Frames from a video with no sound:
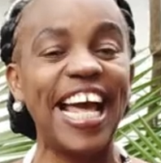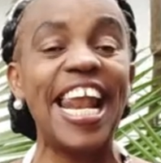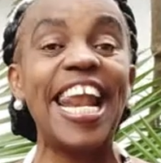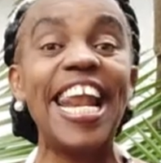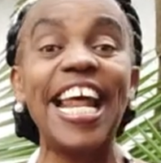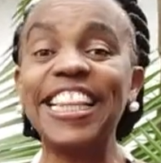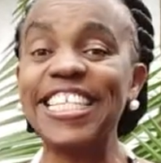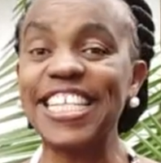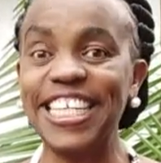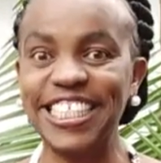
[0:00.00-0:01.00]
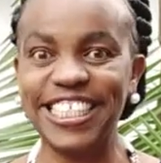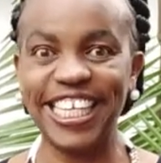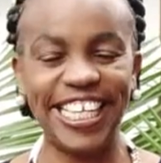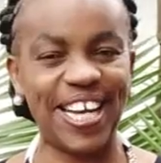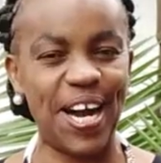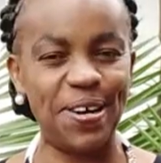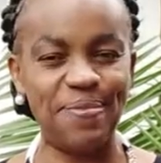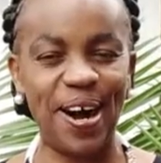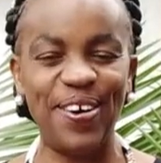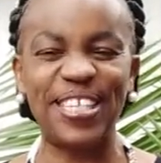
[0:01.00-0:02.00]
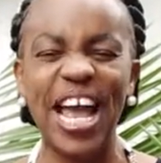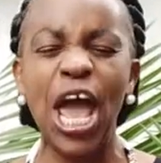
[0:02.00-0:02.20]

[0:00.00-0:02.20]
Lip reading: Let the sunshine come out